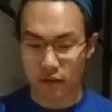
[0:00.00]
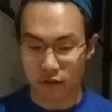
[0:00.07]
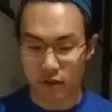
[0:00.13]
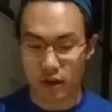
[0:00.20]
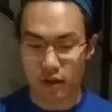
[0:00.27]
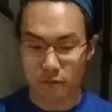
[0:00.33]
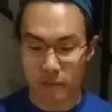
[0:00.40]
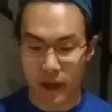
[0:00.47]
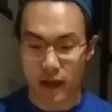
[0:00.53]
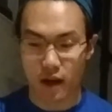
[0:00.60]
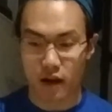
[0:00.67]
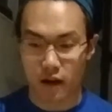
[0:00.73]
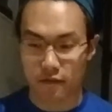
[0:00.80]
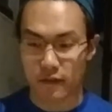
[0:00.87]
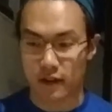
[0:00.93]
it'll pay
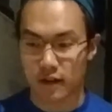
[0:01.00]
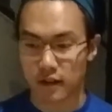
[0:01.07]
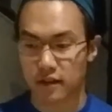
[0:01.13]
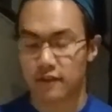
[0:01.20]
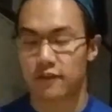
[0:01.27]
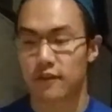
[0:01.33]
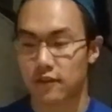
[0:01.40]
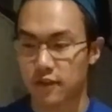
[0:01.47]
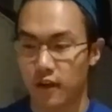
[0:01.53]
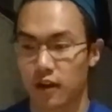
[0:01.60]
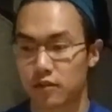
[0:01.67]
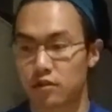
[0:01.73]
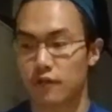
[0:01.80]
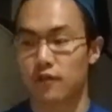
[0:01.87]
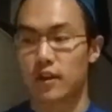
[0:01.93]
off, and it's
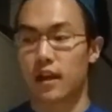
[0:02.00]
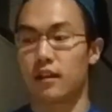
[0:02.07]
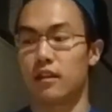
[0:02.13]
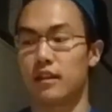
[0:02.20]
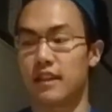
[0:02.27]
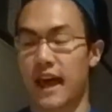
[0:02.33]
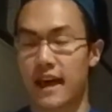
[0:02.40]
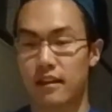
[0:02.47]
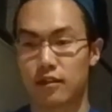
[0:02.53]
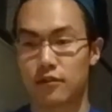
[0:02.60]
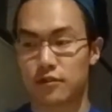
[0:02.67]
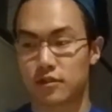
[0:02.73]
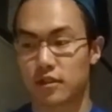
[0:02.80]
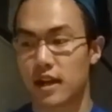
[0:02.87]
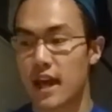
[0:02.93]
also, if you get that
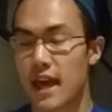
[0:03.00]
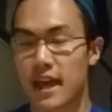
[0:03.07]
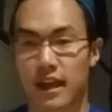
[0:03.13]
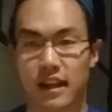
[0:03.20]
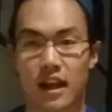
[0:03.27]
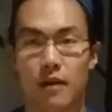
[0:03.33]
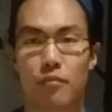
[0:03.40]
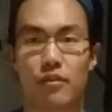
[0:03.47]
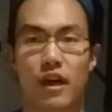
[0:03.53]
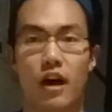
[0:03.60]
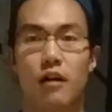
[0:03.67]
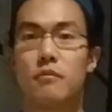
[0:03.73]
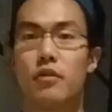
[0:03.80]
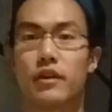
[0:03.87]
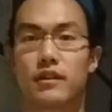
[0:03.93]
looser, it can help with
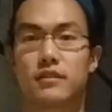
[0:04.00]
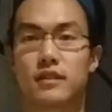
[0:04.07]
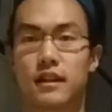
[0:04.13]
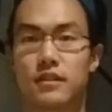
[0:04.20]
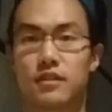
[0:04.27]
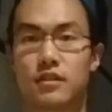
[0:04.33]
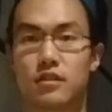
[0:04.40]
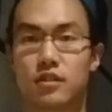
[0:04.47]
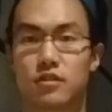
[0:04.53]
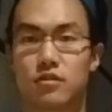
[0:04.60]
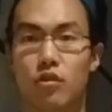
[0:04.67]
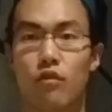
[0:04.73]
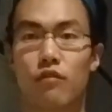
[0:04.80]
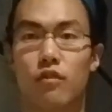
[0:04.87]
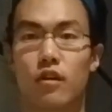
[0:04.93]
elbow extension, just
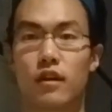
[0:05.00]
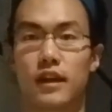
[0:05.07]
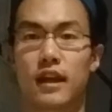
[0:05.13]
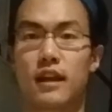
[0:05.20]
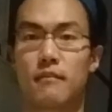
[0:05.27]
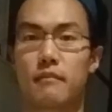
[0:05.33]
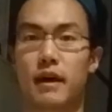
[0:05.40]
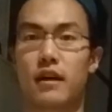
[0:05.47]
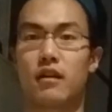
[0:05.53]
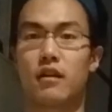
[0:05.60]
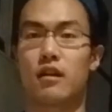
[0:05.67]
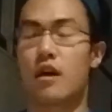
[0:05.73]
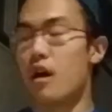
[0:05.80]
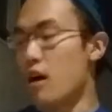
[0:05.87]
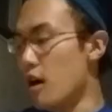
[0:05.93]
overall getting
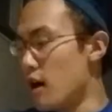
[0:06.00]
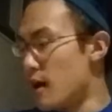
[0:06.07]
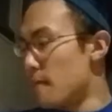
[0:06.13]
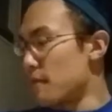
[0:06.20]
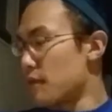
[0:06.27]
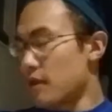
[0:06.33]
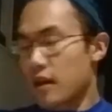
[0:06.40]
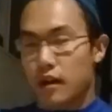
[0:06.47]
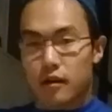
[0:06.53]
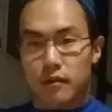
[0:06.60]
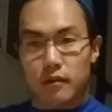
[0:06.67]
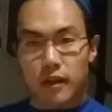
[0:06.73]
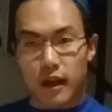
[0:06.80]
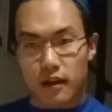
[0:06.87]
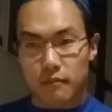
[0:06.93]
better,
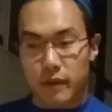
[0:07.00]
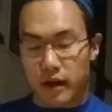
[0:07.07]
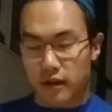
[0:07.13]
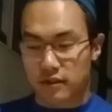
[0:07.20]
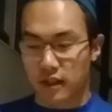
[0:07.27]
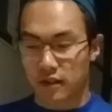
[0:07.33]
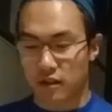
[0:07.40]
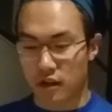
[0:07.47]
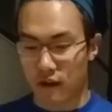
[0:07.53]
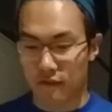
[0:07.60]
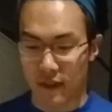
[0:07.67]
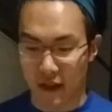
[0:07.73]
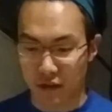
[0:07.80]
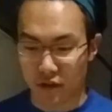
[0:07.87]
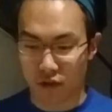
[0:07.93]
get a better extension of
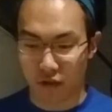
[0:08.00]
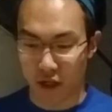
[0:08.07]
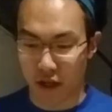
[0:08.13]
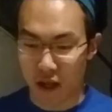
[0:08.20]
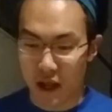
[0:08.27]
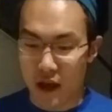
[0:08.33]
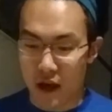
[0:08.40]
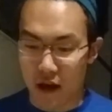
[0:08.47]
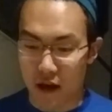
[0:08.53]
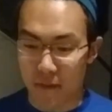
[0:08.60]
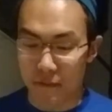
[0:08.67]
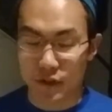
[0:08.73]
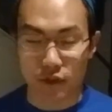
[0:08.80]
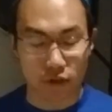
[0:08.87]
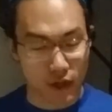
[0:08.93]
that joint.
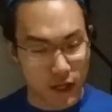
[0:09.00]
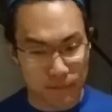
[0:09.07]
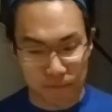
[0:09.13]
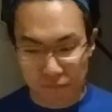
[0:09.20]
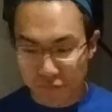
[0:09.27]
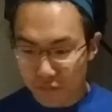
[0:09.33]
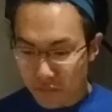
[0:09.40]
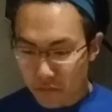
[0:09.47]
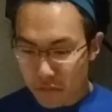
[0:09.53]
So again,